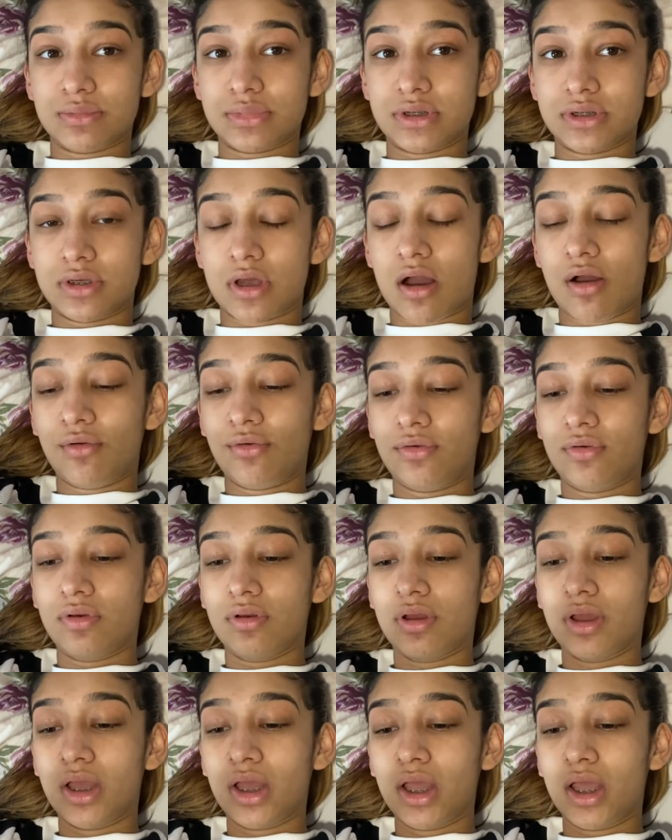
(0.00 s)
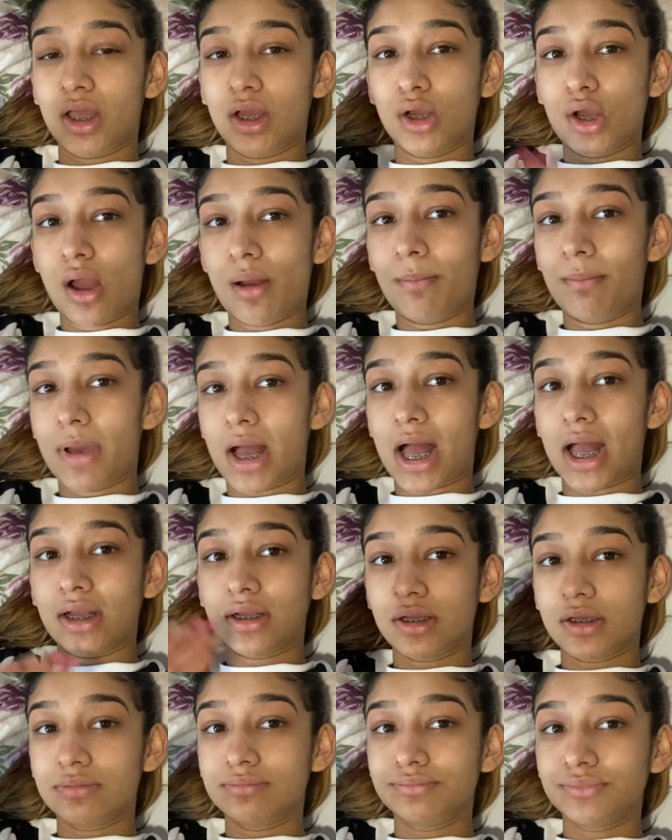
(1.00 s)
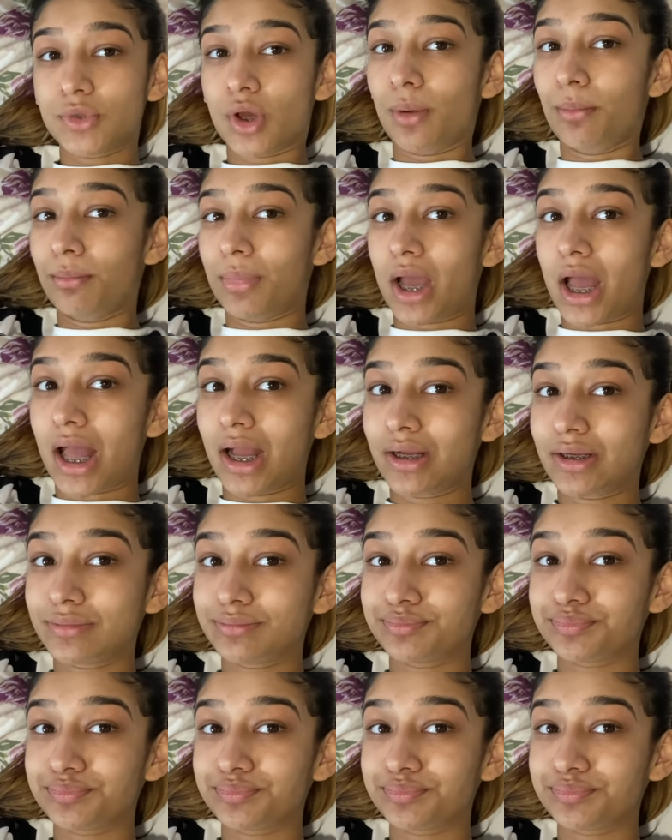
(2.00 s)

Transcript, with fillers: stuff, come back, unpack.